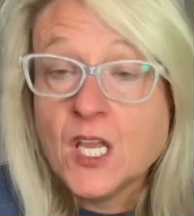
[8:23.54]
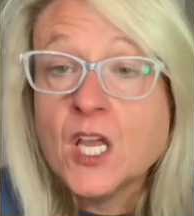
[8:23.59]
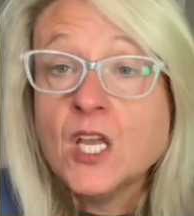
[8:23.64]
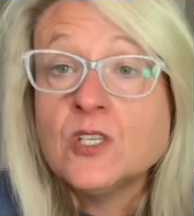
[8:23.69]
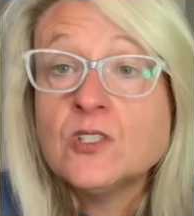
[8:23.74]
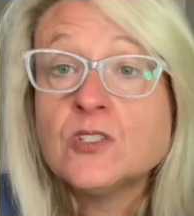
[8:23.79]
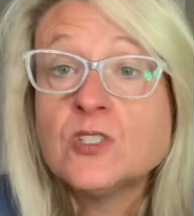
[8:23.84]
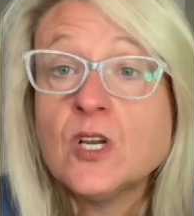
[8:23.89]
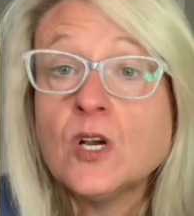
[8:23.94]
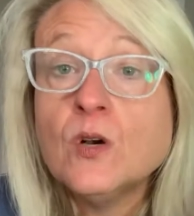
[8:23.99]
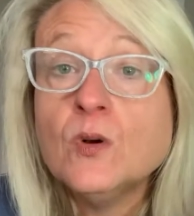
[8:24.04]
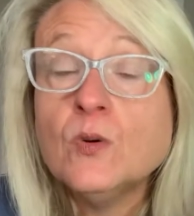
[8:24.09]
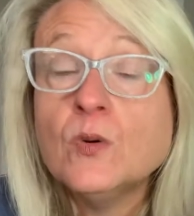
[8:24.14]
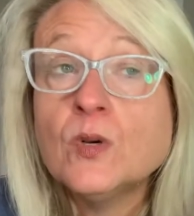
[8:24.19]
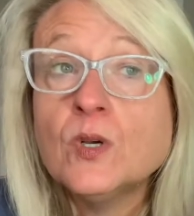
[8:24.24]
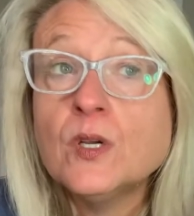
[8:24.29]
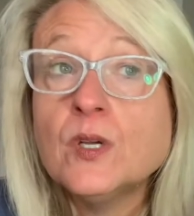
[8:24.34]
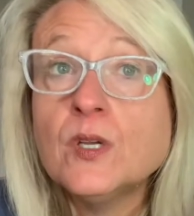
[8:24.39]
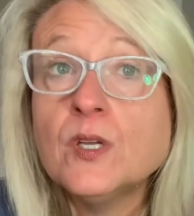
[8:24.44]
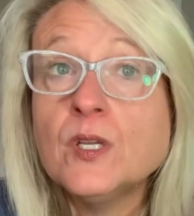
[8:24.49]
So
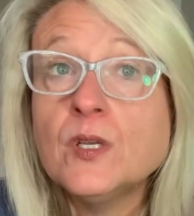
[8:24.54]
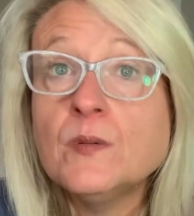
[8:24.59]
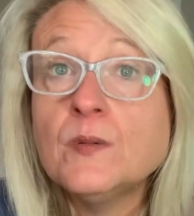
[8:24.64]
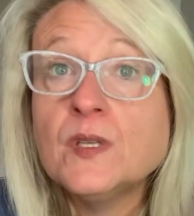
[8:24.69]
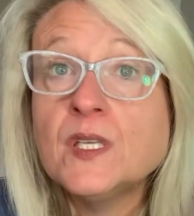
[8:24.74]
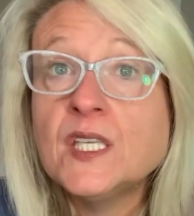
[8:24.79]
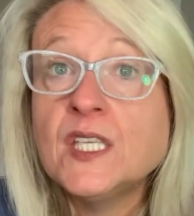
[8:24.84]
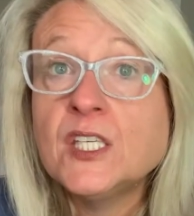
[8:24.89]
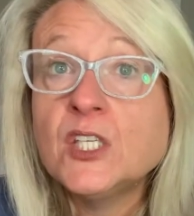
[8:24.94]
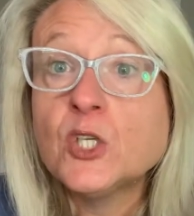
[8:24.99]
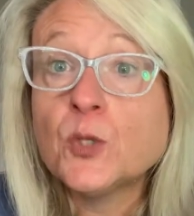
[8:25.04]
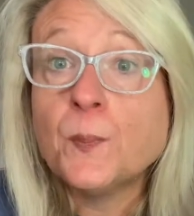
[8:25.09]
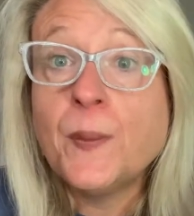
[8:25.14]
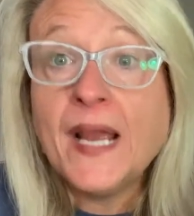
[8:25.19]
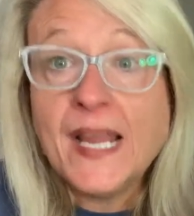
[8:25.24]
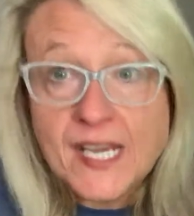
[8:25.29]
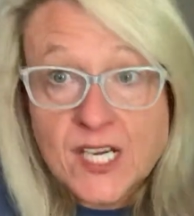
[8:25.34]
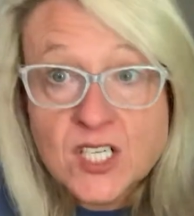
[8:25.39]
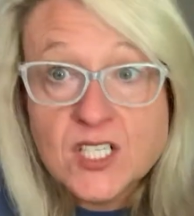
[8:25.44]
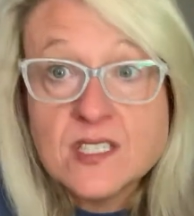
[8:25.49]
your
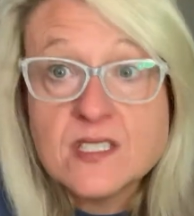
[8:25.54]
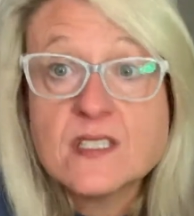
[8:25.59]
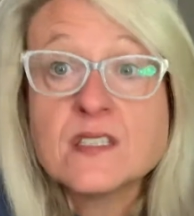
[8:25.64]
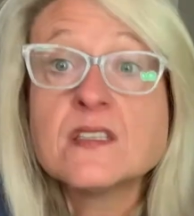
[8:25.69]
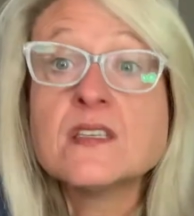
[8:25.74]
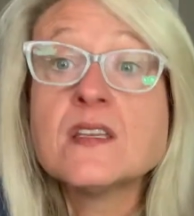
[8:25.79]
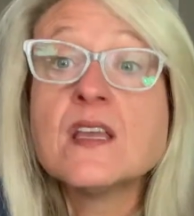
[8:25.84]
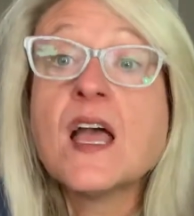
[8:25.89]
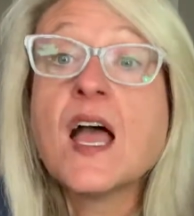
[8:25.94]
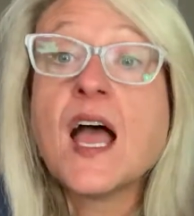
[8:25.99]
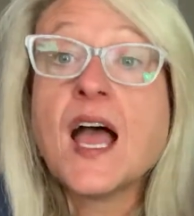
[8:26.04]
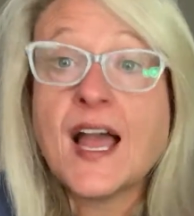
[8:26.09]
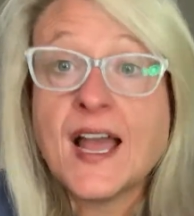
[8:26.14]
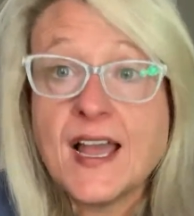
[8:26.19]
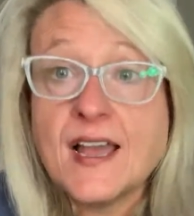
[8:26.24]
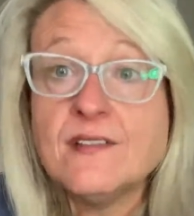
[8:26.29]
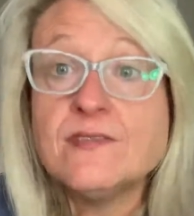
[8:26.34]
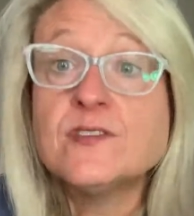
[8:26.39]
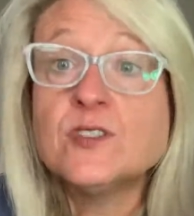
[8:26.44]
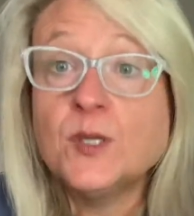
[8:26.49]
parents
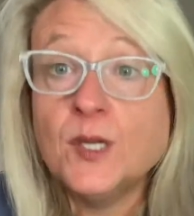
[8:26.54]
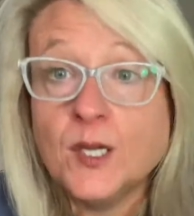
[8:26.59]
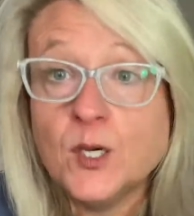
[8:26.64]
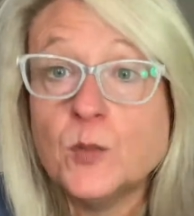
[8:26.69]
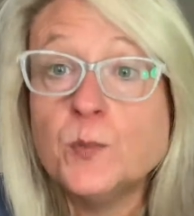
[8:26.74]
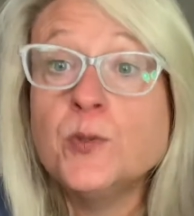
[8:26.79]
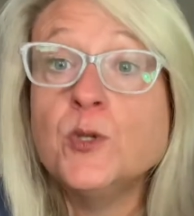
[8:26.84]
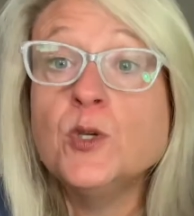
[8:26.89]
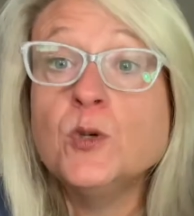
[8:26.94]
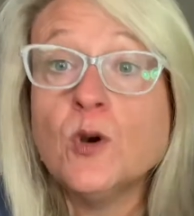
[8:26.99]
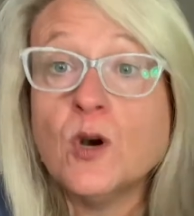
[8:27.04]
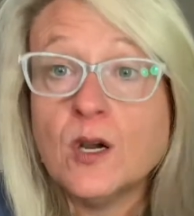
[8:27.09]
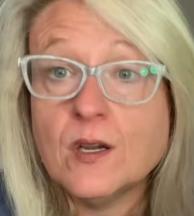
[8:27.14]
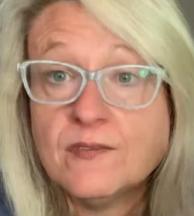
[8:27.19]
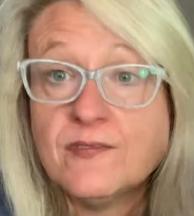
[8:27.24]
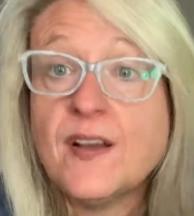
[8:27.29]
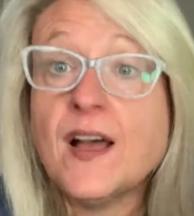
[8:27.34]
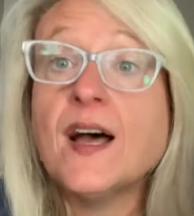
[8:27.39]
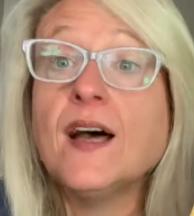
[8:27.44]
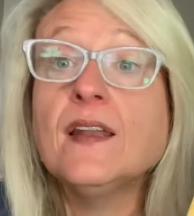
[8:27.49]
have to help you
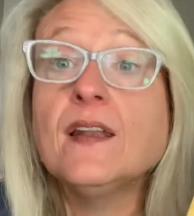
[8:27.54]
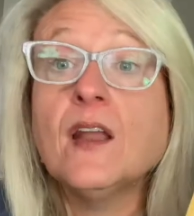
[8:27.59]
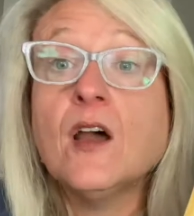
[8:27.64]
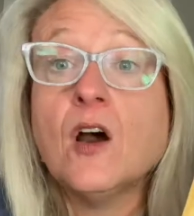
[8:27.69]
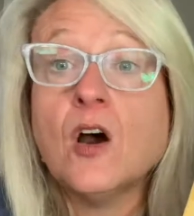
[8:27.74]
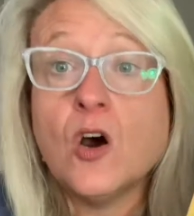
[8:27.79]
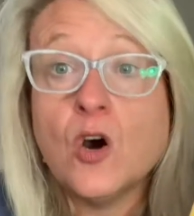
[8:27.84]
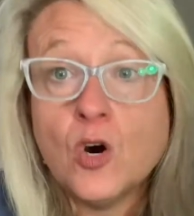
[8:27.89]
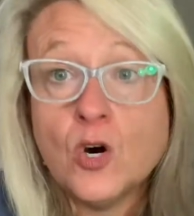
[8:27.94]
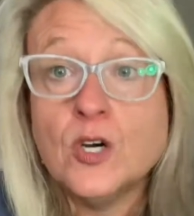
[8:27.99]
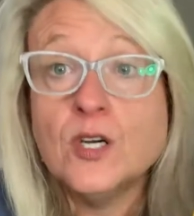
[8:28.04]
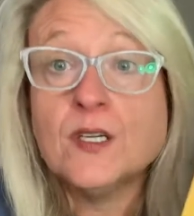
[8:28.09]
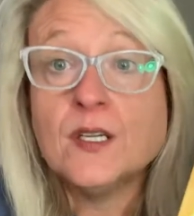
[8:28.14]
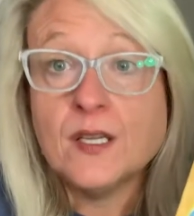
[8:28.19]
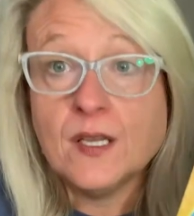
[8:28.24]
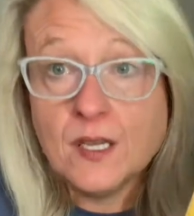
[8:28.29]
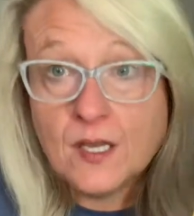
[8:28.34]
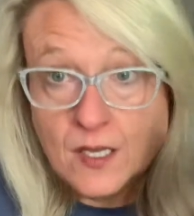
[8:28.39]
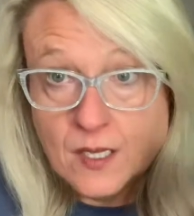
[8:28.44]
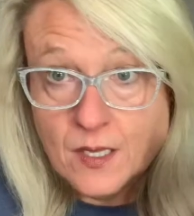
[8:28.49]
find Art
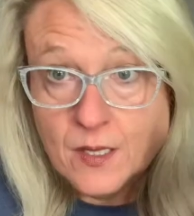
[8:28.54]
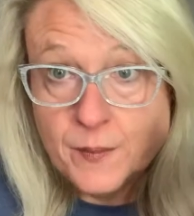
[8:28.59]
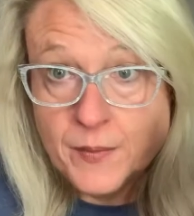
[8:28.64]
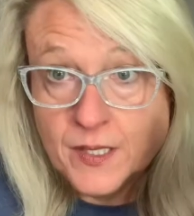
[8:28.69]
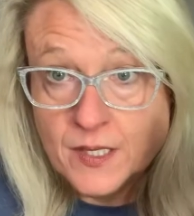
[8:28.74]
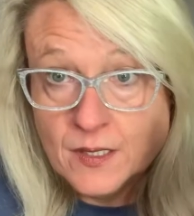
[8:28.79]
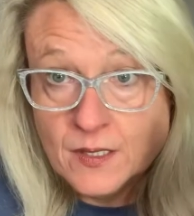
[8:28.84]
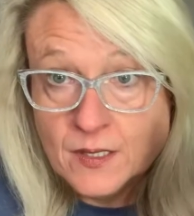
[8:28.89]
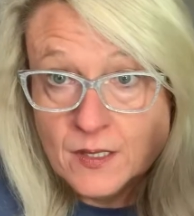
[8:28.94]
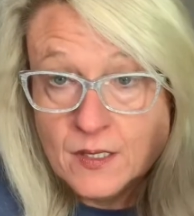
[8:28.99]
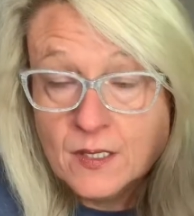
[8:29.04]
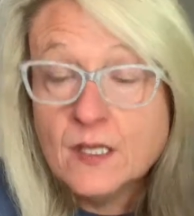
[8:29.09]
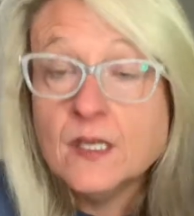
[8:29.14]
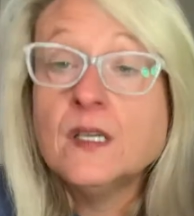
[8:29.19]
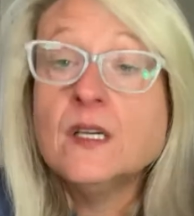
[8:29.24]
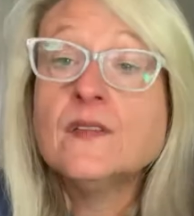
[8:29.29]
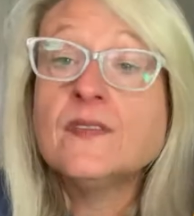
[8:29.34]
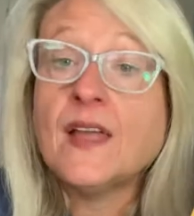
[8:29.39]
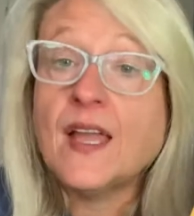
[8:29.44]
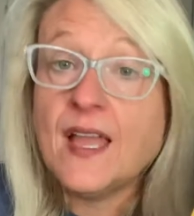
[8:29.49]
Hub.
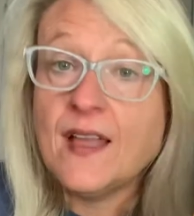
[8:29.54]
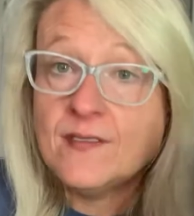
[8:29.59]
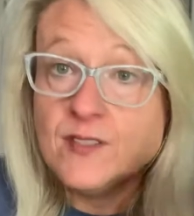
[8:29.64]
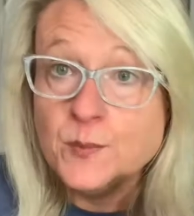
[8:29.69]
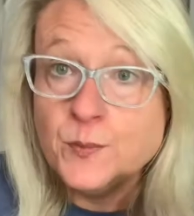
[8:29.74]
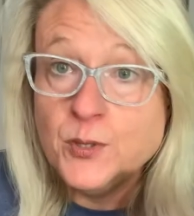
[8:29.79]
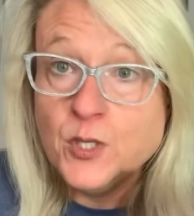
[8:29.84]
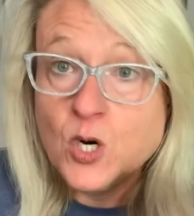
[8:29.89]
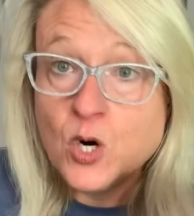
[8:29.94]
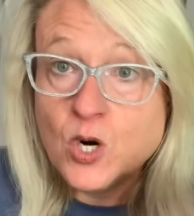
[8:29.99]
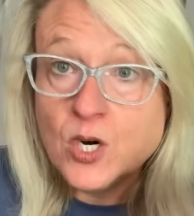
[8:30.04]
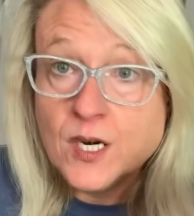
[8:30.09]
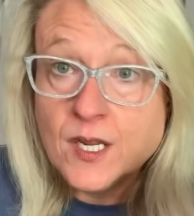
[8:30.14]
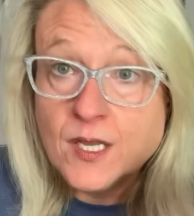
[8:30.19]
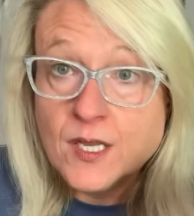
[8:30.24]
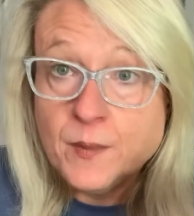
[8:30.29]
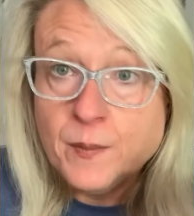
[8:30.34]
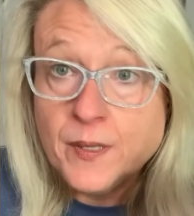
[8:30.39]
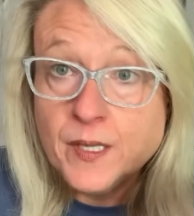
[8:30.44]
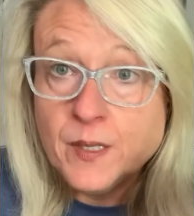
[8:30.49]
They have to put Art
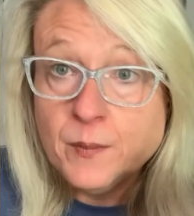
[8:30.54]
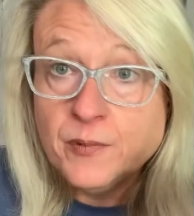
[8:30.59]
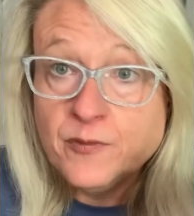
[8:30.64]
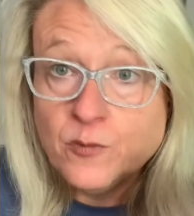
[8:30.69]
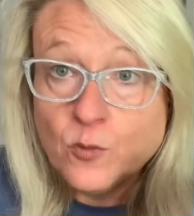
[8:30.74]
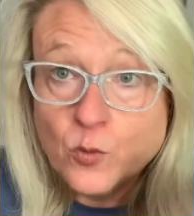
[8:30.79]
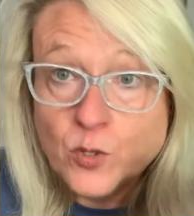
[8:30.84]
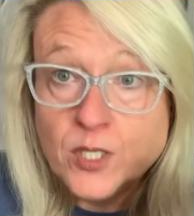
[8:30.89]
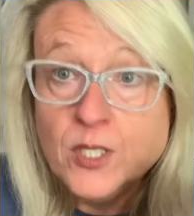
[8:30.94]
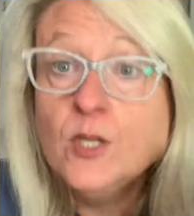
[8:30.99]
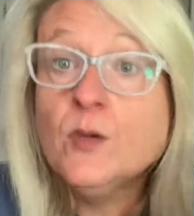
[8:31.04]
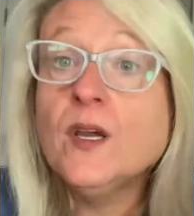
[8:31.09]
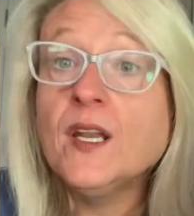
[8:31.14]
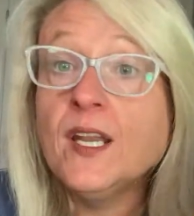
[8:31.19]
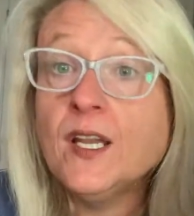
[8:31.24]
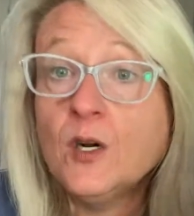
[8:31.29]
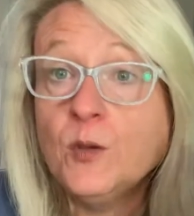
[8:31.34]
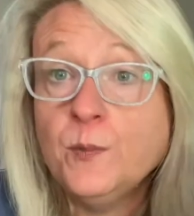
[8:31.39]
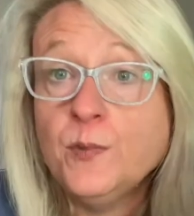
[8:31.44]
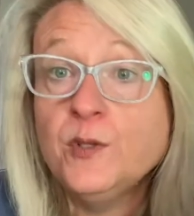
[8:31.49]
Hub up for you and
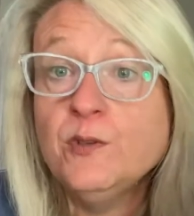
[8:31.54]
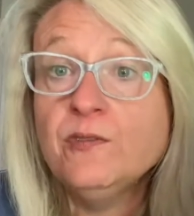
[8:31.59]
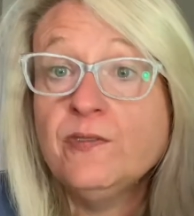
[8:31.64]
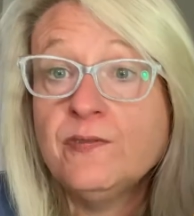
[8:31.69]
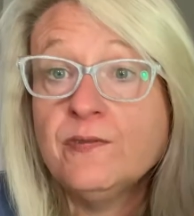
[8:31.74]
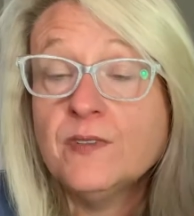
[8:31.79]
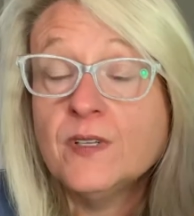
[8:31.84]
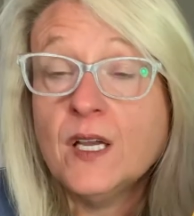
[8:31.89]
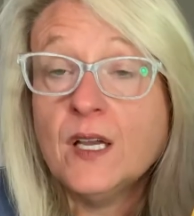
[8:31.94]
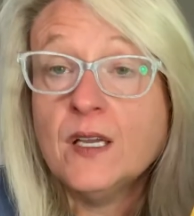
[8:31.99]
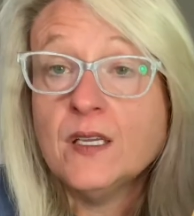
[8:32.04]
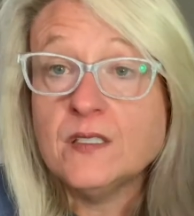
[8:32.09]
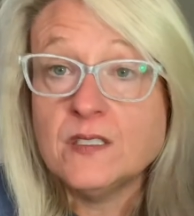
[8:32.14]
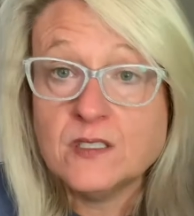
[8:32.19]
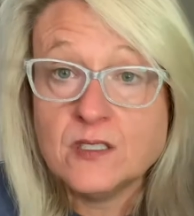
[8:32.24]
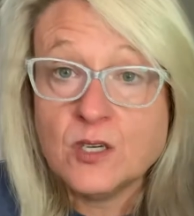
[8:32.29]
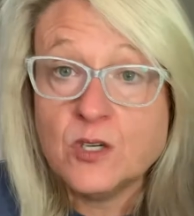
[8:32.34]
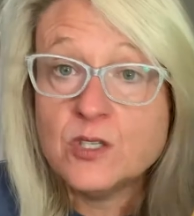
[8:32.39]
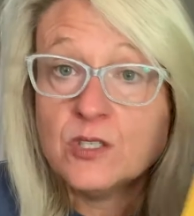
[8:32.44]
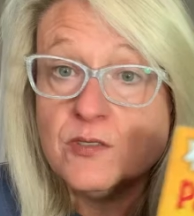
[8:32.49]
help you
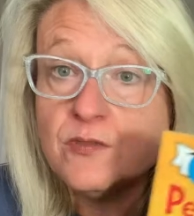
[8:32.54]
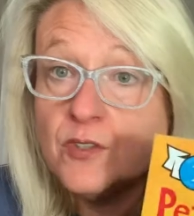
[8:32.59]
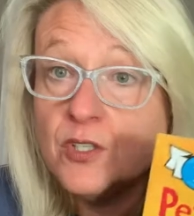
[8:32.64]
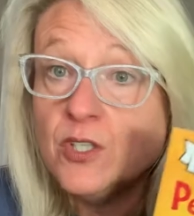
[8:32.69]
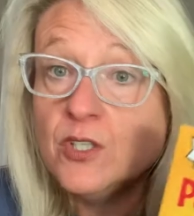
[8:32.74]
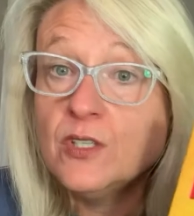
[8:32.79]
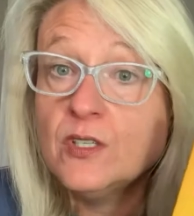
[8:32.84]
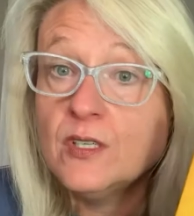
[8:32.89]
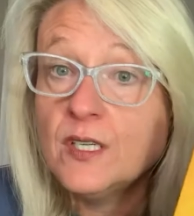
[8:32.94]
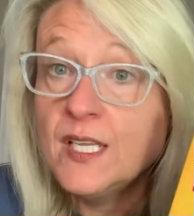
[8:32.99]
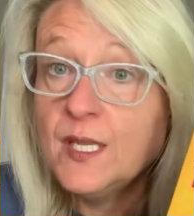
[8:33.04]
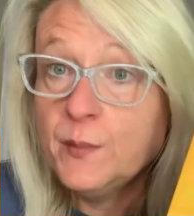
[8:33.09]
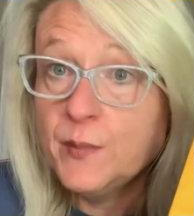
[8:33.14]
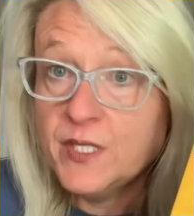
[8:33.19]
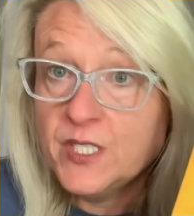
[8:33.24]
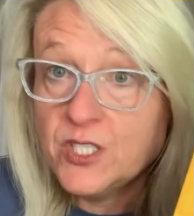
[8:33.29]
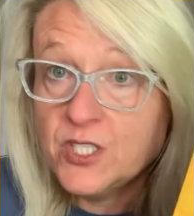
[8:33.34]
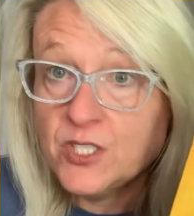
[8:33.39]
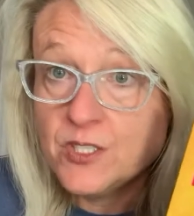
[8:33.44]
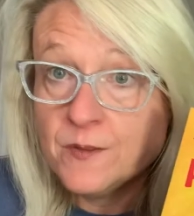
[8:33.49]
search for your
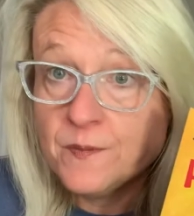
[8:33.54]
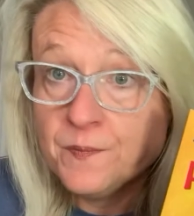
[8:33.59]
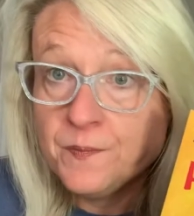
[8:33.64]
image.